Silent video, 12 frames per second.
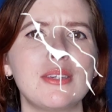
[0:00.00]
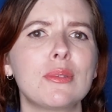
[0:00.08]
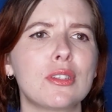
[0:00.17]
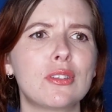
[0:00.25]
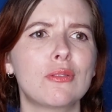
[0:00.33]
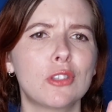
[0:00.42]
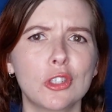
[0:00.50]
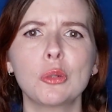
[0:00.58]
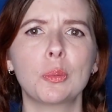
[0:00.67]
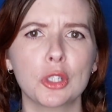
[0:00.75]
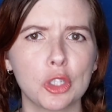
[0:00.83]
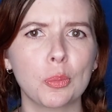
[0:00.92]
he was
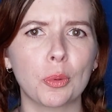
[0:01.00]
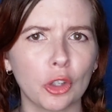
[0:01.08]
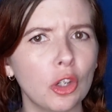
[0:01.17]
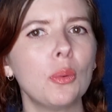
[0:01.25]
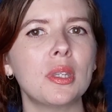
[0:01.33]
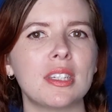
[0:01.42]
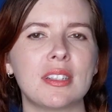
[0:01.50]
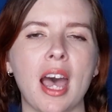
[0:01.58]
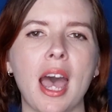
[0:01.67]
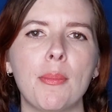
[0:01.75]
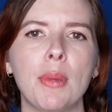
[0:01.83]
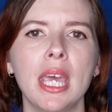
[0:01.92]
super, super new at the
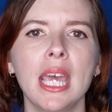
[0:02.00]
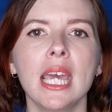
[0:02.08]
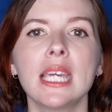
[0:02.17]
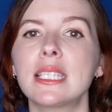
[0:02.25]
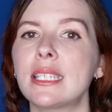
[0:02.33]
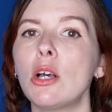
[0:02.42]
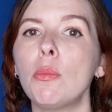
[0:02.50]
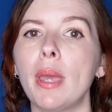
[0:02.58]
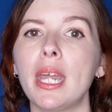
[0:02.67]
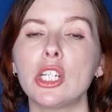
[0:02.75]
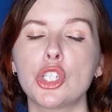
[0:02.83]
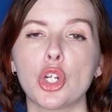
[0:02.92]
time, he still
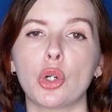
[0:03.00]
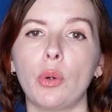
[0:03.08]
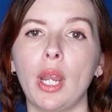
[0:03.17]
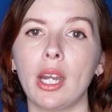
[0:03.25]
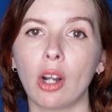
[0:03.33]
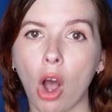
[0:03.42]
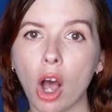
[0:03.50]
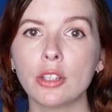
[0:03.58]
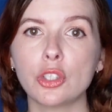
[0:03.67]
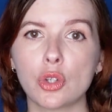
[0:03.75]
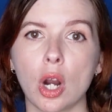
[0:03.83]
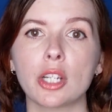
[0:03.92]
managed to create
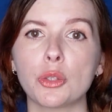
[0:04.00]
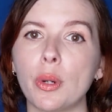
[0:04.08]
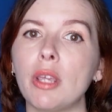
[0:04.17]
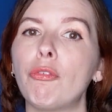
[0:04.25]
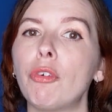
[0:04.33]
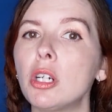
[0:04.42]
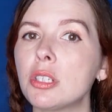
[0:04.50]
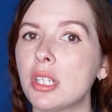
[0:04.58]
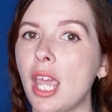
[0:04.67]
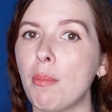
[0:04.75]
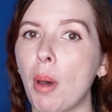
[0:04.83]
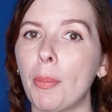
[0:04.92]
constructs when he first
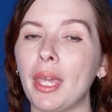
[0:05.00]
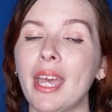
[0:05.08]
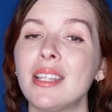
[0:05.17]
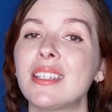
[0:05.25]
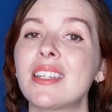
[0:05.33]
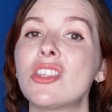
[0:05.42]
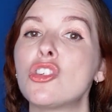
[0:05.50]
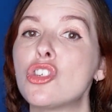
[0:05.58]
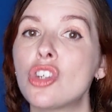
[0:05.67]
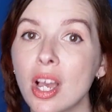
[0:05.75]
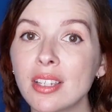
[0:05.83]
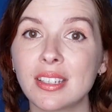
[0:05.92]
came up against the
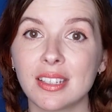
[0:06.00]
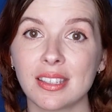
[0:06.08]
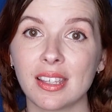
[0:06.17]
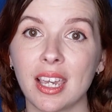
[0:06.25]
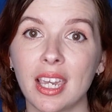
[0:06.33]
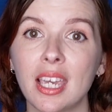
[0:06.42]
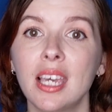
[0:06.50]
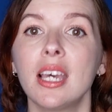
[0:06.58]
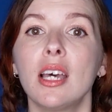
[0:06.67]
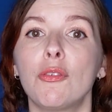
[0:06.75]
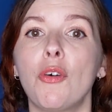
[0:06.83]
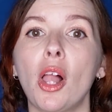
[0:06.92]
Justice League
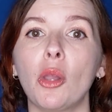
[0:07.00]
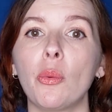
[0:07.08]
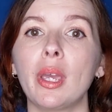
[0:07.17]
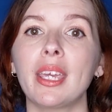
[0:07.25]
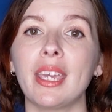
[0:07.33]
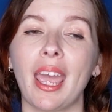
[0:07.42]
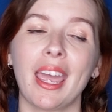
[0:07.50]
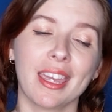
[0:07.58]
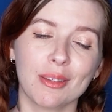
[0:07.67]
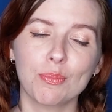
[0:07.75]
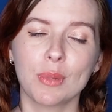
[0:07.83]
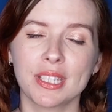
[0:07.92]
following
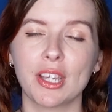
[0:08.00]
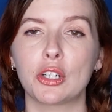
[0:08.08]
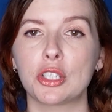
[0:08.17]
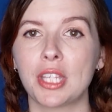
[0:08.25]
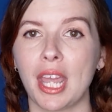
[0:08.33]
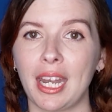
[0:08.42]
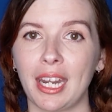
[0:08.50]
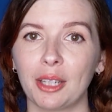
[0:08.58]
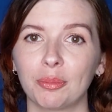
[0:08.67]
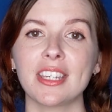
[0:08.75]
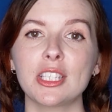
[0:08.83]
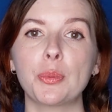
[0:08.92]
a misunderstanding.
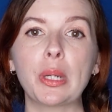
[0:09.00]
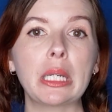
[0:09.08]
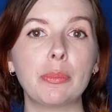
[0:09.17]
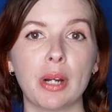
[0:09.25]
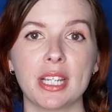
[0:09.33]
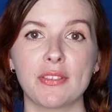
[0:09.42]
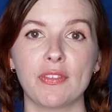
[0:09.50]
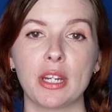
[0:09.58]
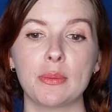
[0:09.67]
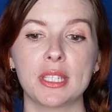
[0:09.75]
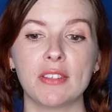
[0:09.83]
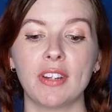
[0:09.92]
I think it's pretty impressive that
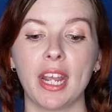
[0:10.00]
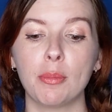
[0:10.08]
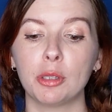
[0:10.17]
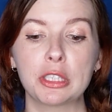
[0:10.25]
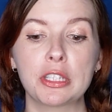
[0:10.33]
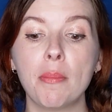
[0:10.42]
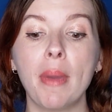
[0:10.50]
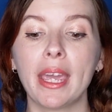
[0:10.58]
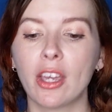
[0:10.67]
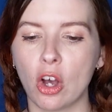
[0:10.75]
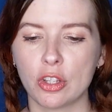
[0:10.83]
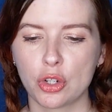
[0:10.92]
he was even able to
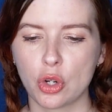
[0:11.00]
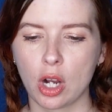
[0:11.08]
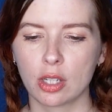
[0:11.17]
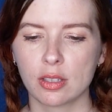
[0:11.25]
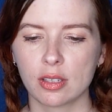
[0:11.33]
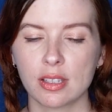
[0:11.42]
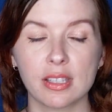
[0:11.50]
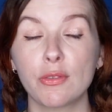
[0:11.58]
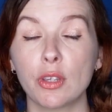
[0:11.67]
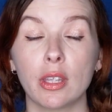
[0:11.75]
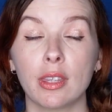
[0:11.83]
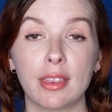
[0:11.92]
make constructs because I
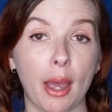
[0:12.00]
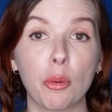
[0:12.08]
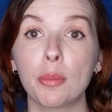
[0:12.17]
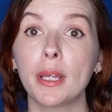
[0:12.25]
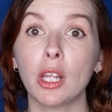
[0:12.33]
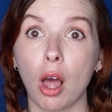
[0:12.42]
feel like that would be a